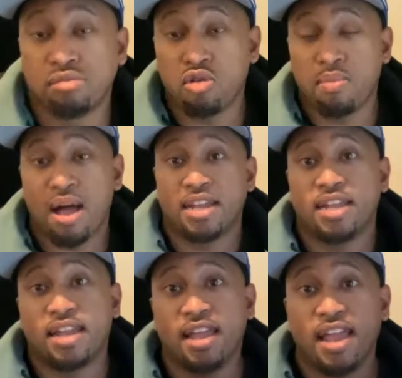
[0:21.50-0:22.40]

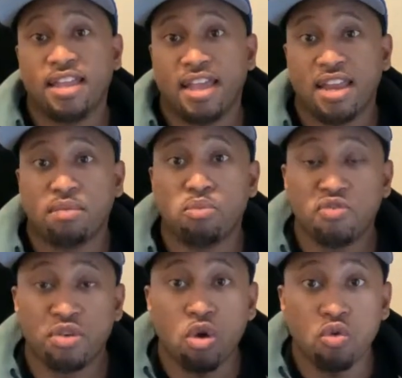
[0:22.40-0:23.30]
Nobody, aka the
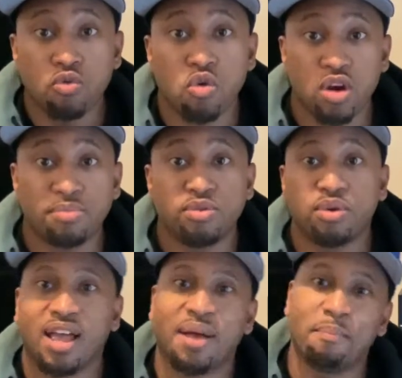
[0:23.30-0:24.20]
Movie Guru, and I'm
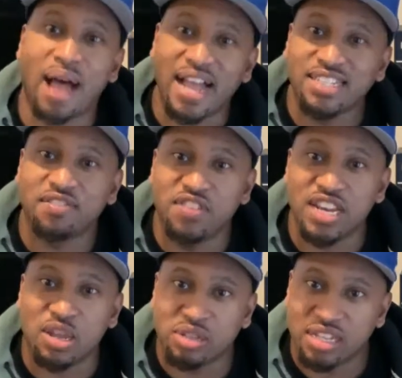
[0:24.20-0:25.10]
doing an unboxing
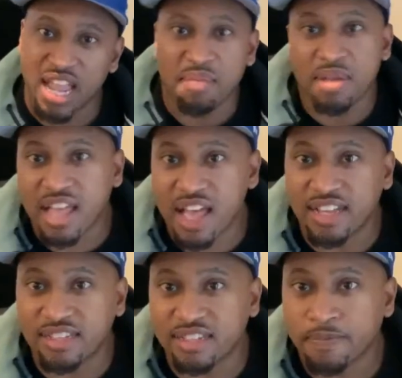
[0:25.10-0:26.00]
video today
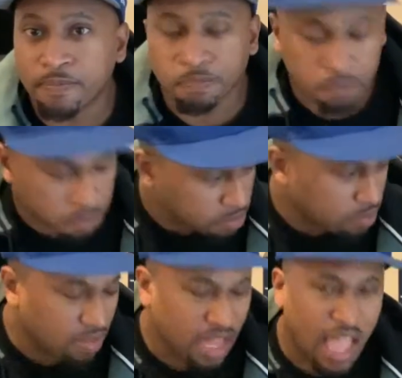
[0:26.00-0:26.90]
because
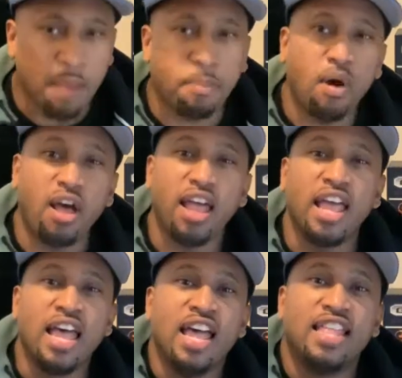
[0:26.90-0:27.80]
I bought
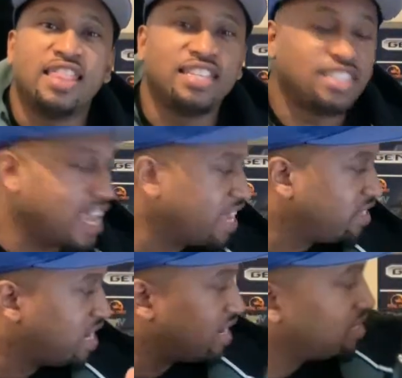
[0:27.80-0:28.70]
the
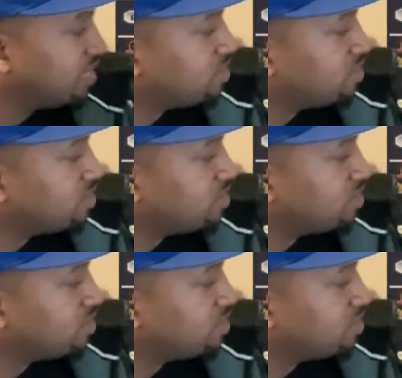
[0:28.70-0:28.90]
Sega Genesis